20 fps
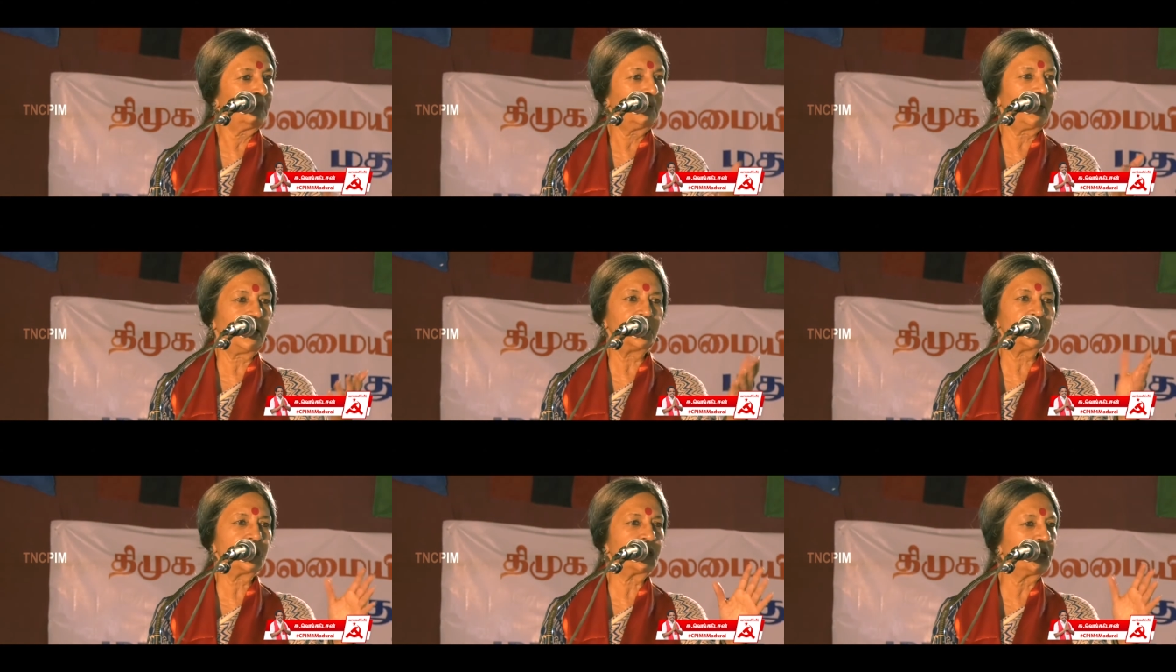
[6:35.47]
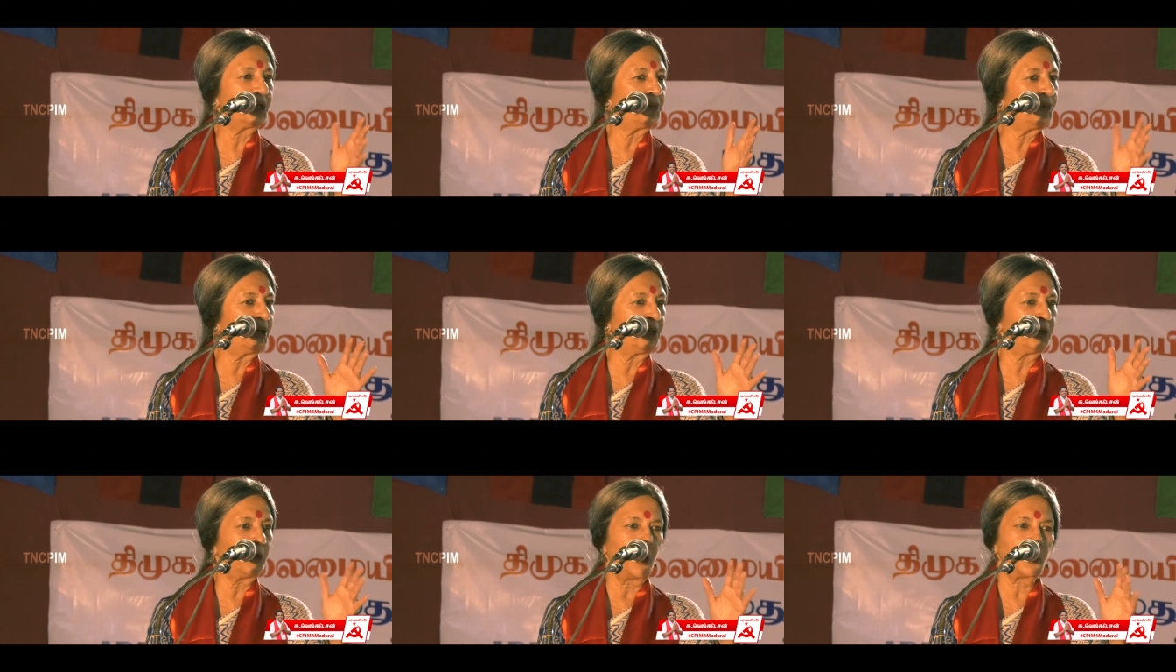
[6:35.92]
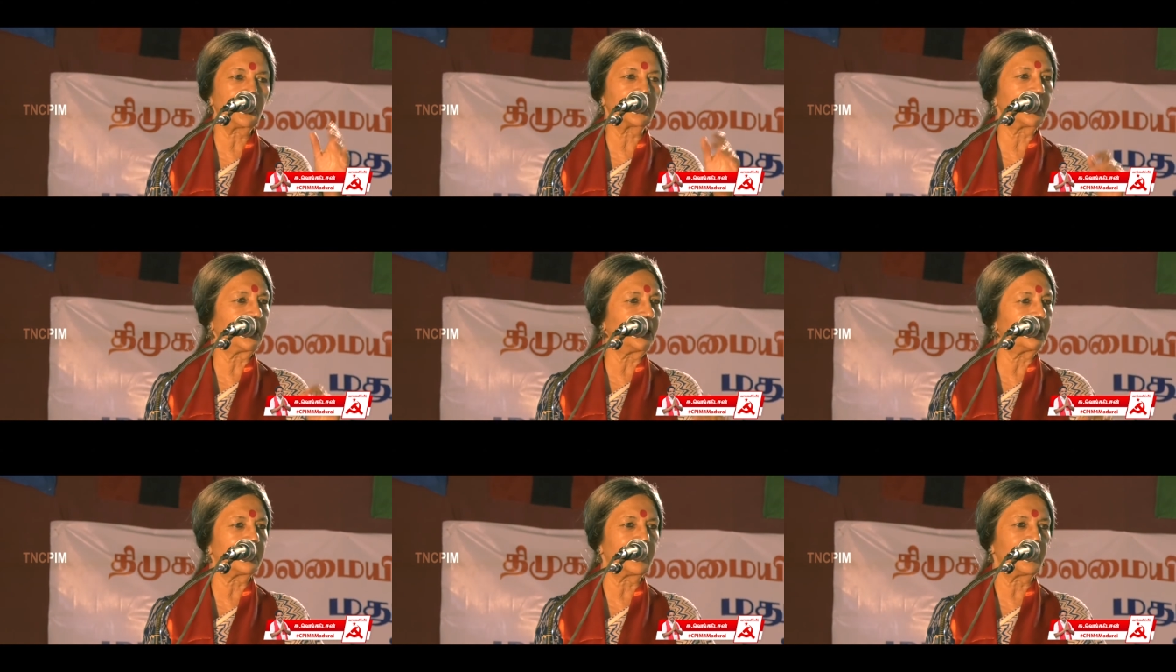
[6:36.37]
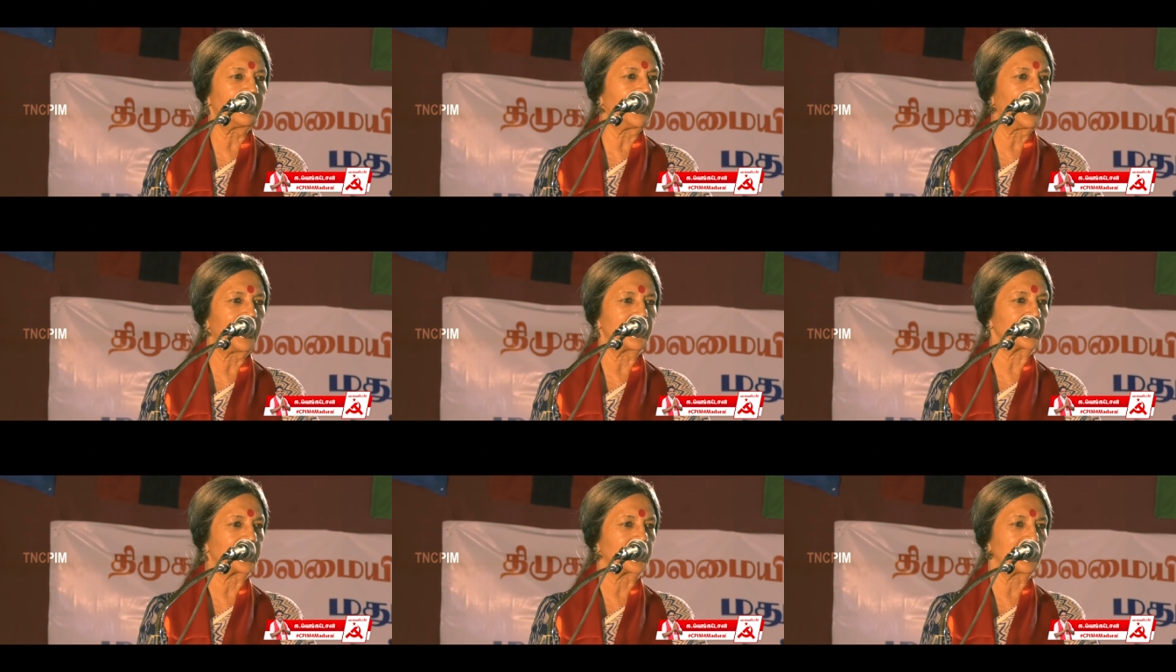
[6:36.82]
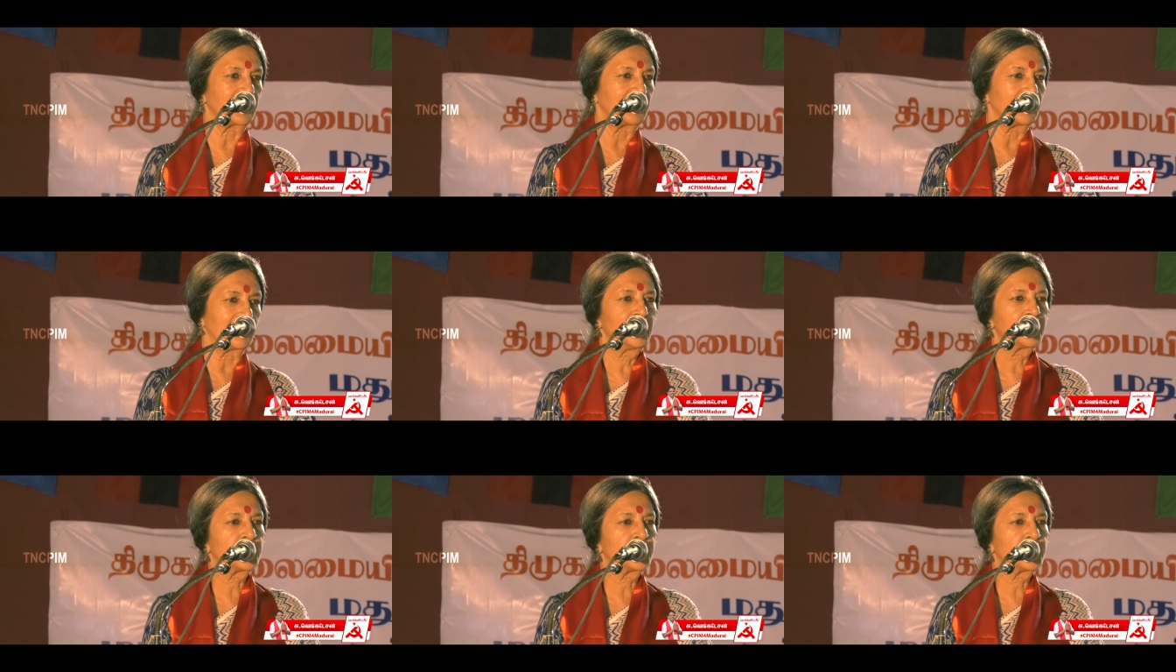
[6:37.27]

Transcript: then she will not get the ration.